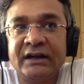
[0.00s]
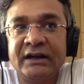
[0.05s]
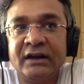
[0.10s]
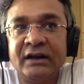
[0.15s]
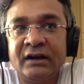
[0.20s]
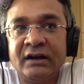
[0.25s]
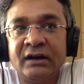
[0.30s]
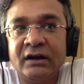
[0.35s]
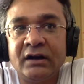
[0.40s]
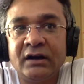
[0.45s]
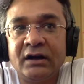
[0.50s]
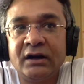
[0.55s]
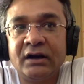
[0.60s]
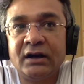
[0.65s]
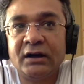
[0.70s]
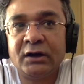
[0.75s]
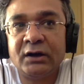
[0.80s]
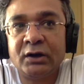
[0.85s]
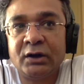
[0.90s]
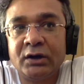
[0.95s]
uh,
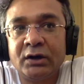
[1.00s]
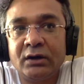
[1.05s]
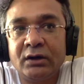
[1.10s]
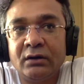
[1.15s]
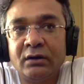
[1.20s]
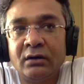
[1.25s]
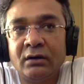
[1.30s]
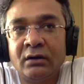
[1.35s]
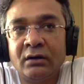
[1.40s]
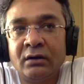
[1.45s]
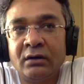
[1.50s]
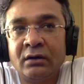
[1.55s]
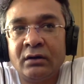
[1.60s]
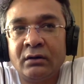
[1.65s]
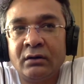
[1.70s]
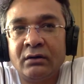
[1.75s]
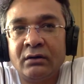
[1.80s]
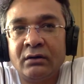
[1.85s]
uh,